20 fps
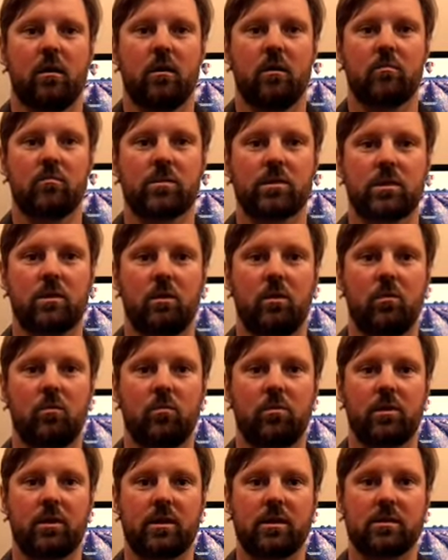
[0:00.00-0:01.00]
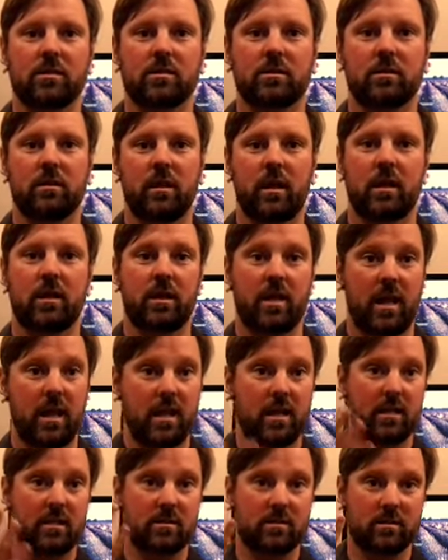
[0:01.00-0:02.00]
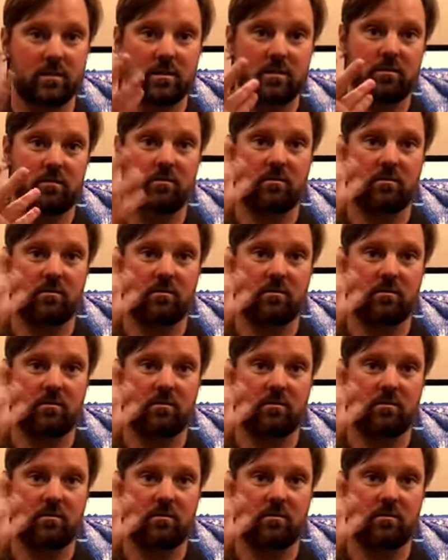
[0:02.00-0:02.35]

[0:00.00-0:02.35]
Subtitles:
So things like hands,